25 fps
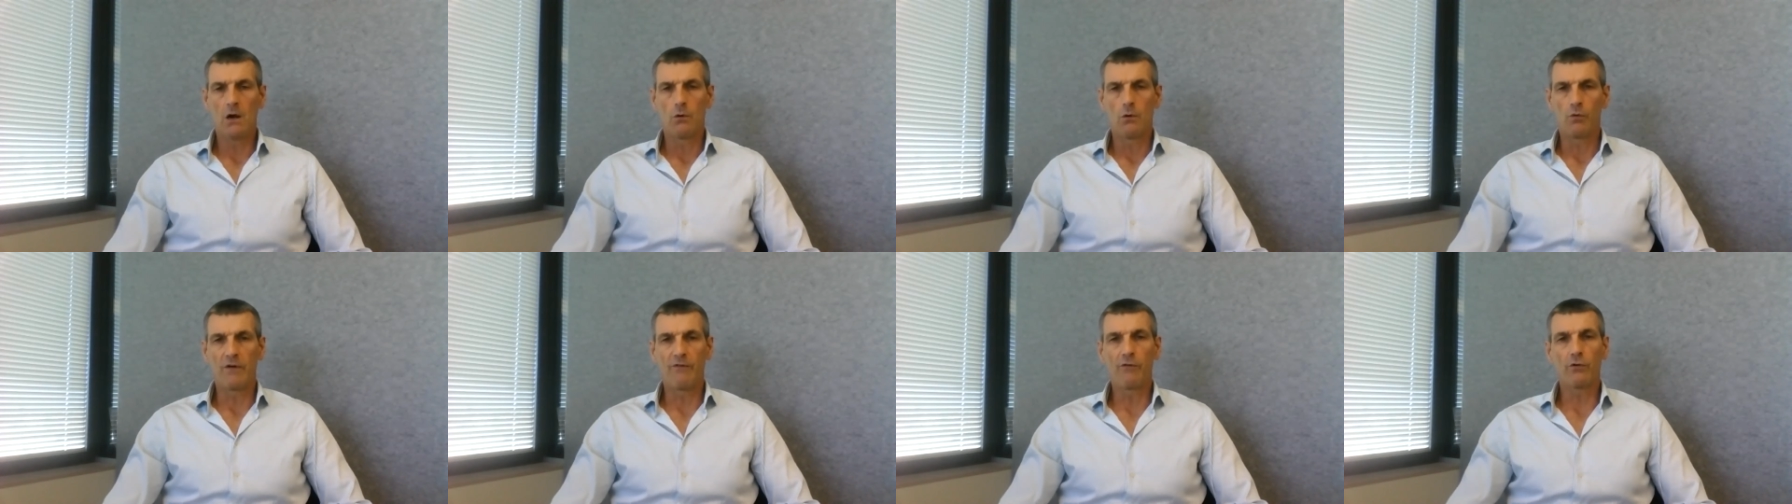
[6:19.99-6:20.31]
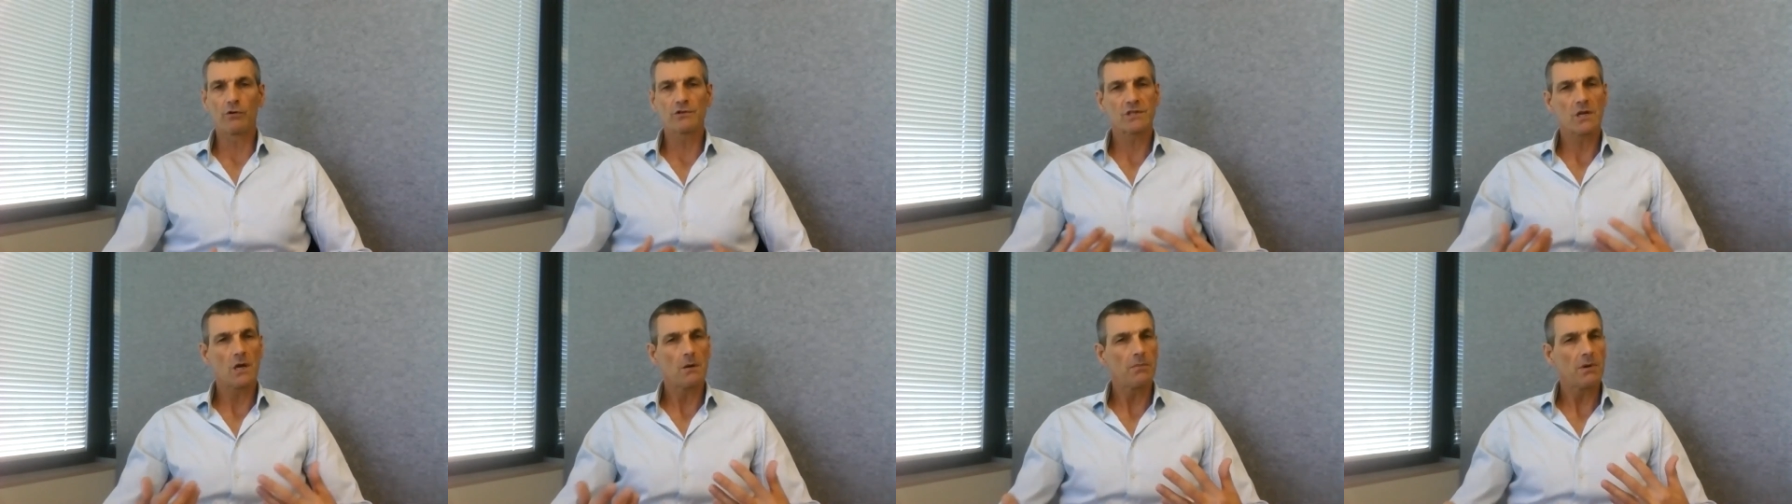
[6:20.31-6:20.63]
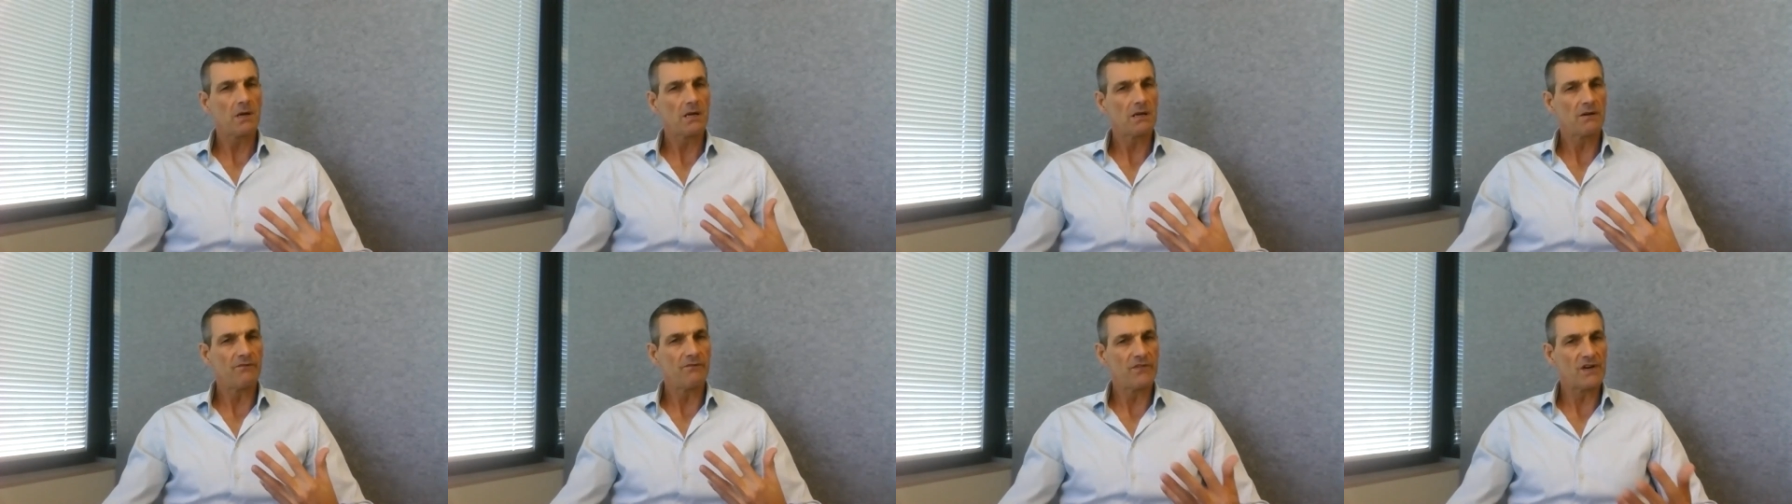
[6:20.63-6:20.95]
We've also
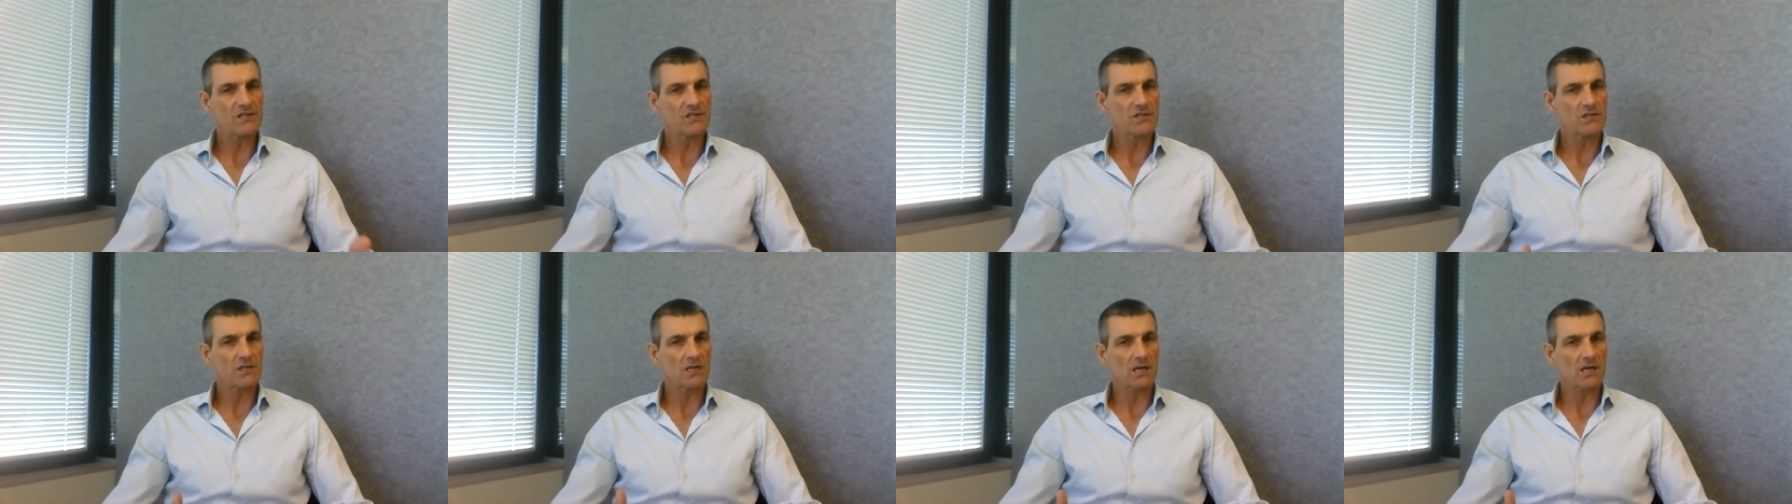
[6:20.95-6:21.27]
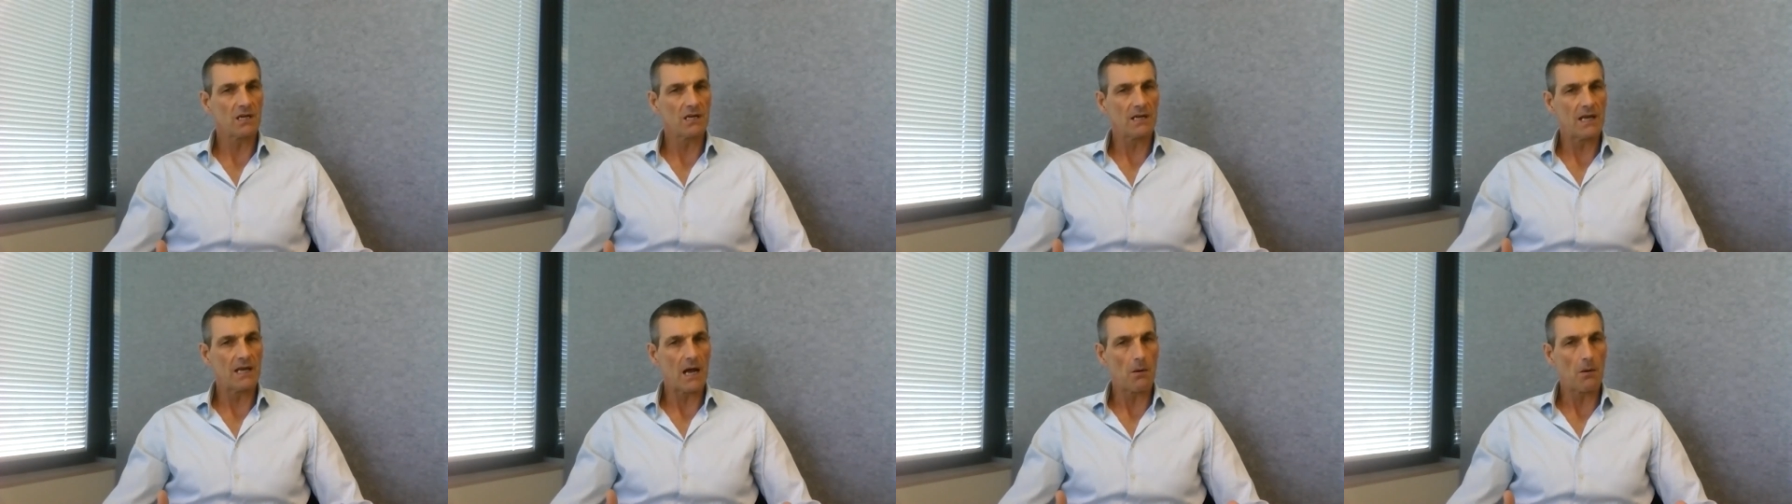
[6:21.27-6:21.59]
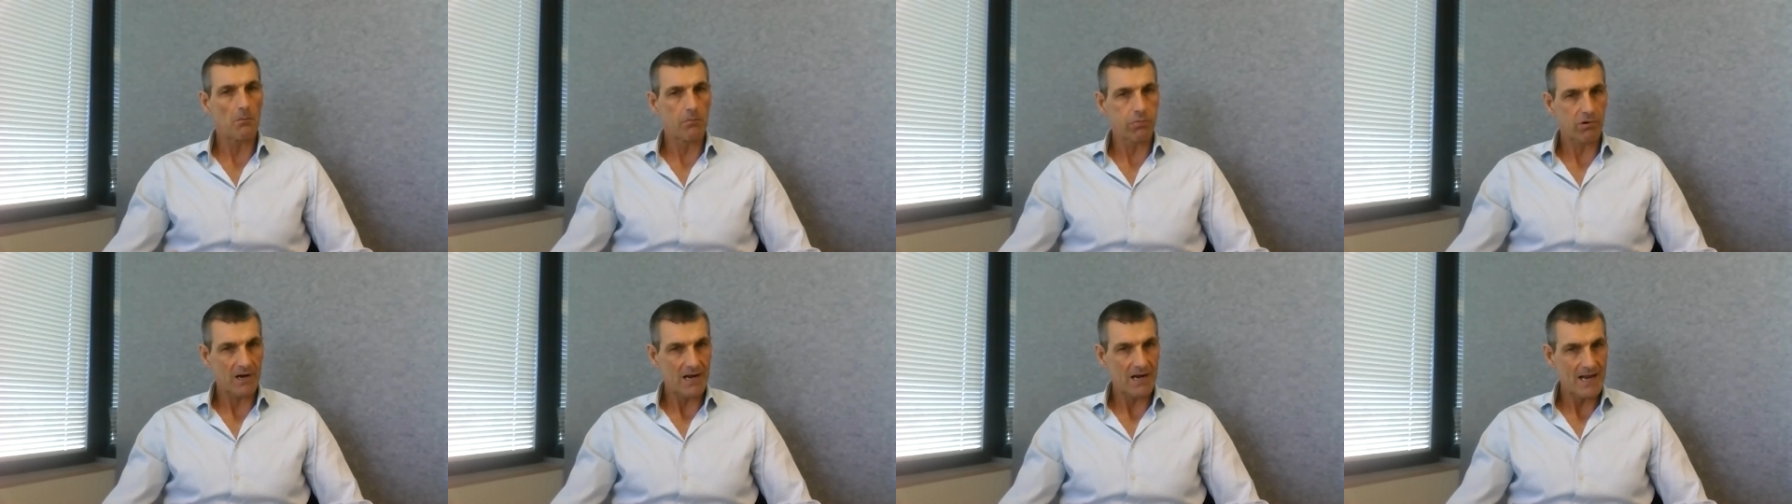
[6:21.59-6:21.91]
been investing in our
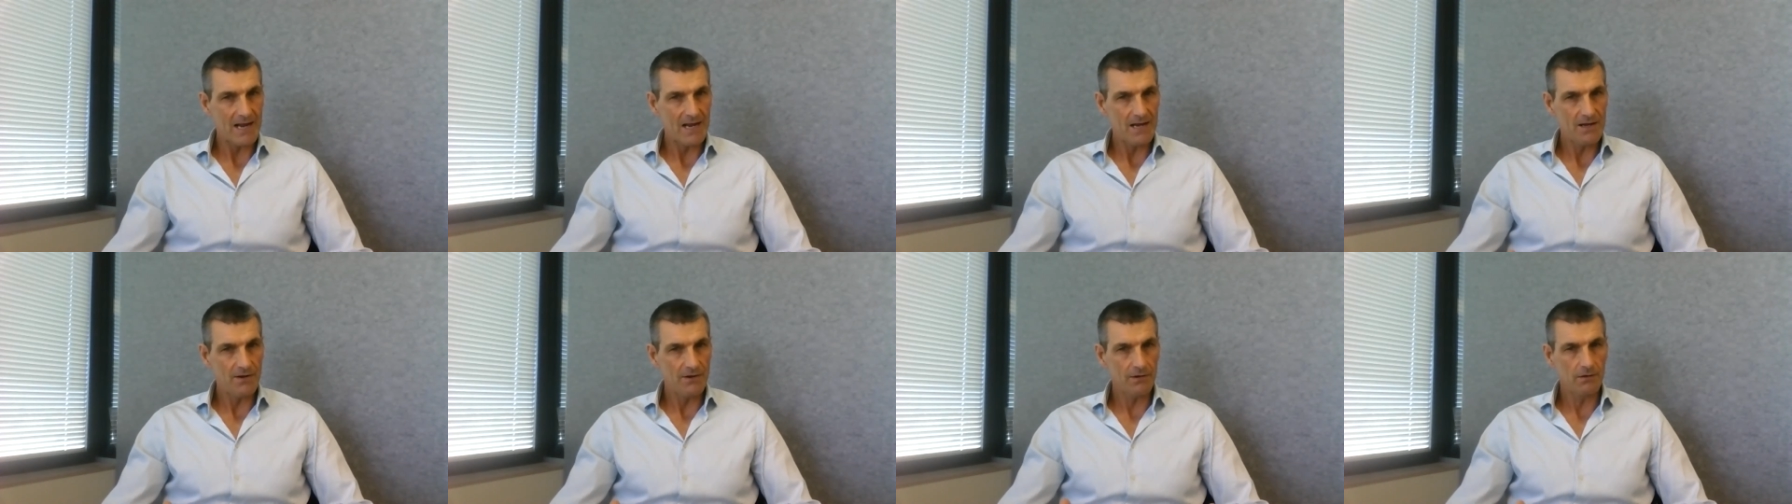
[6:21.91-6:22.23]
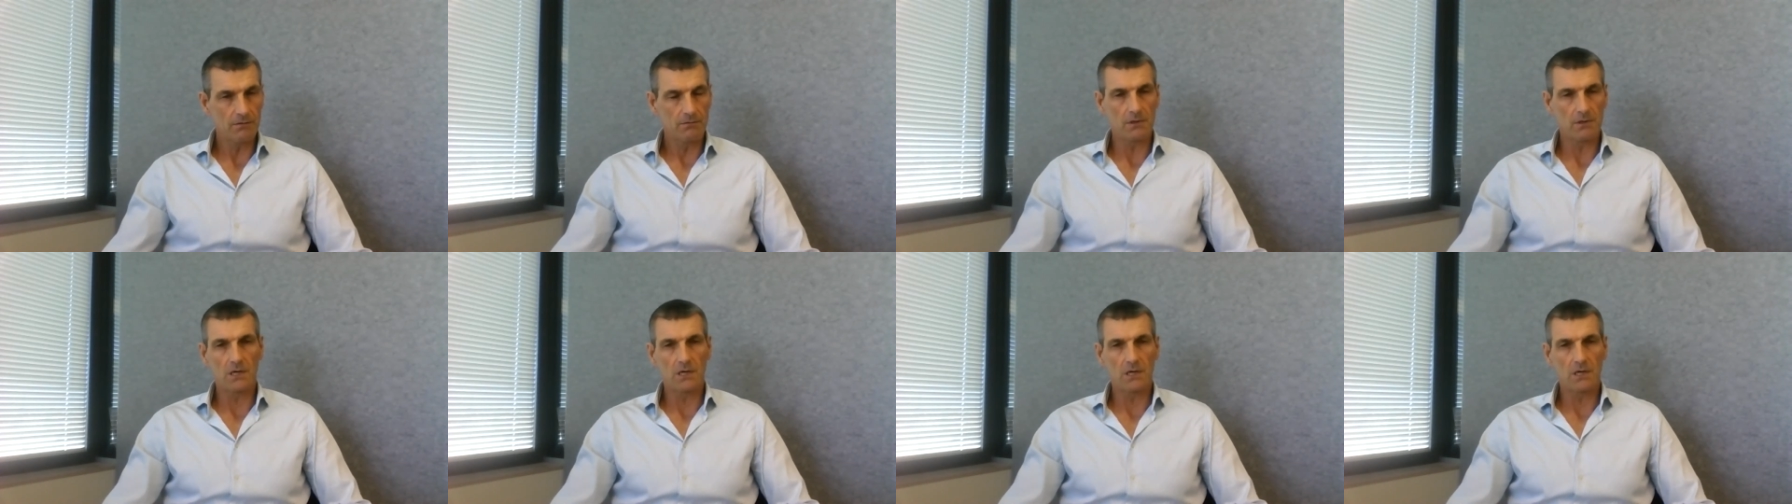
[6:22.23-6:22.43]
brand.